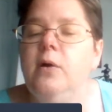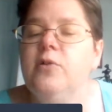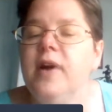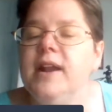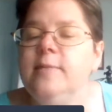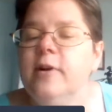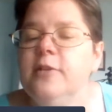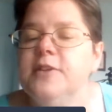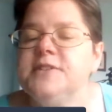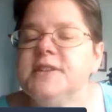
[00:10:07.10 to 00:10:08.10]
Oh, Granny
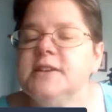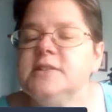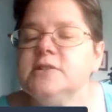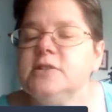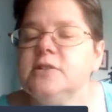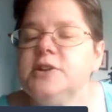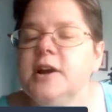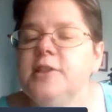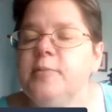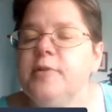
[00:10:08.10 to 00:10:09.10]
Martha says she
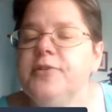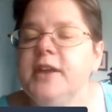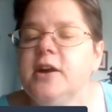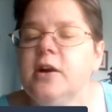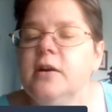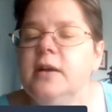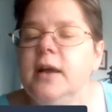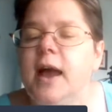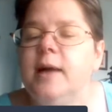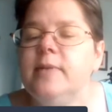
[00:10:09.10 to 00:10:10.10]
got the birthday card
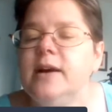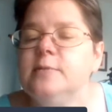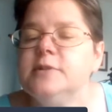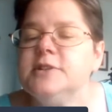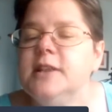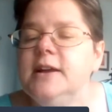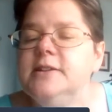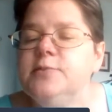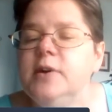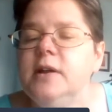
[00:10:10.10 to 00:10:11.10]
and mine was the
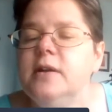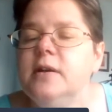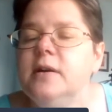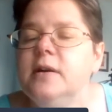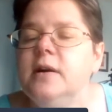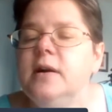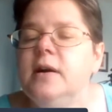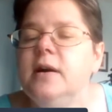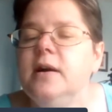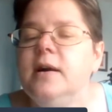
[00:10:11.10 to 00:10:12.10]
last one.
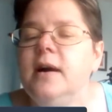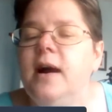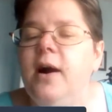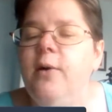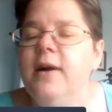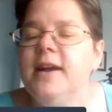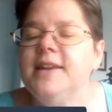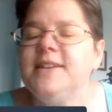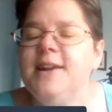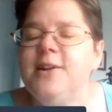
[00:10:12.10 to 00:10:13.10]
Oh, I got
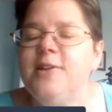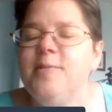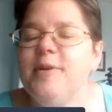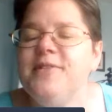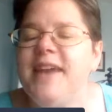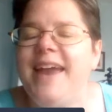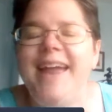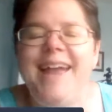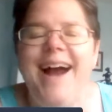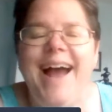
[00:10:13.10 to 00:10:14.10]
a $10
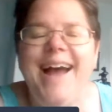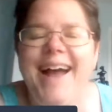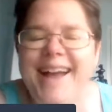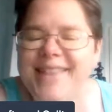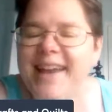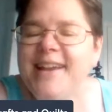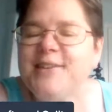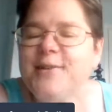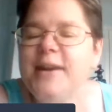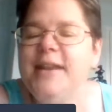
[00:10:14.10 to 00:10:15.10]
birthday. Thanks,
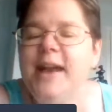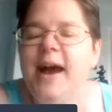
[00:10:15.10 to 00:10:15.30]
Granny.